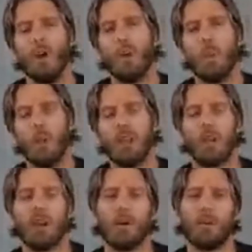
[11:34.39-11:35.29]

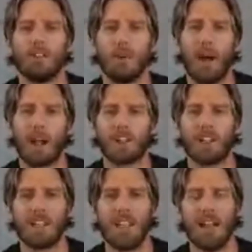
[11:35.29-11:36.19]
when we do
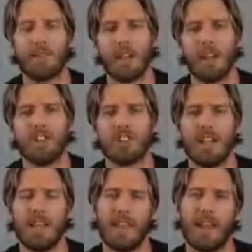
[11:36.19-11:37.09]
actually get an
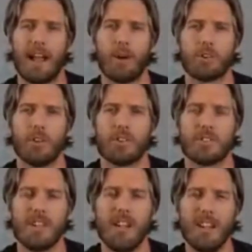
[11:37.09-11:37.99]
engineer then out onto
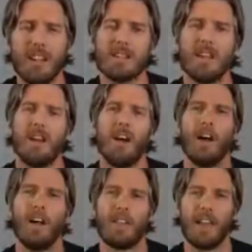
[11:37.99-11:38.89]
site,
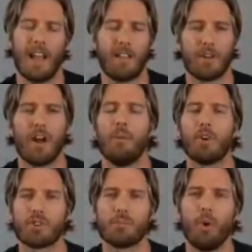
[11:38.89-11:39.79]
they have a
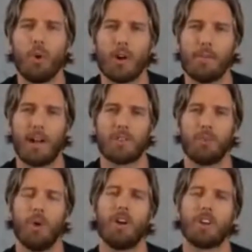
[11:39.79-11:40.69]
much smaller amount of
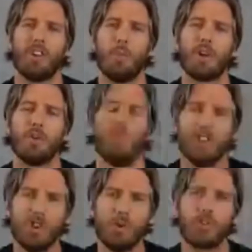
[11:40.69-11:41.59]
work to do, and we can
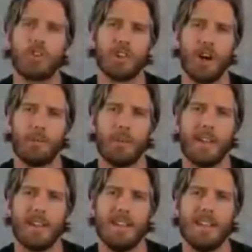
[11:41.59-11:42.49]
reduce the time that
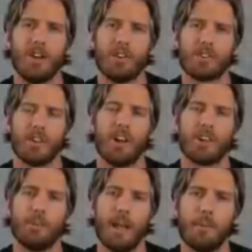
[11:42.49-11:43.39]
they need on site
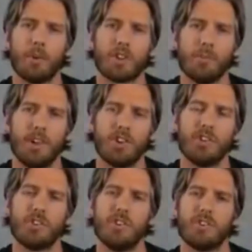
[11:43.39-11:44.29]
to be able to commission a
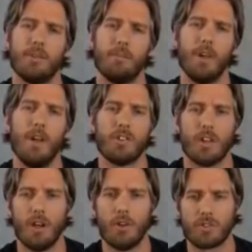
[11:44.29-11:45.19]
system.
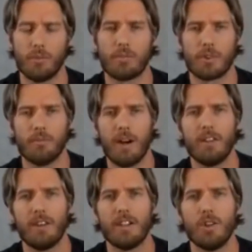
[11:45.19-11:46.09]
So some very,
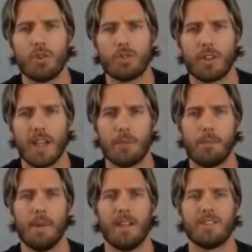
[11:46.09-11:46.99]
very useful
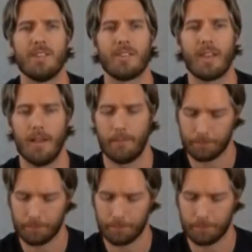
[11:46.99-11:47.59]
capabilities there.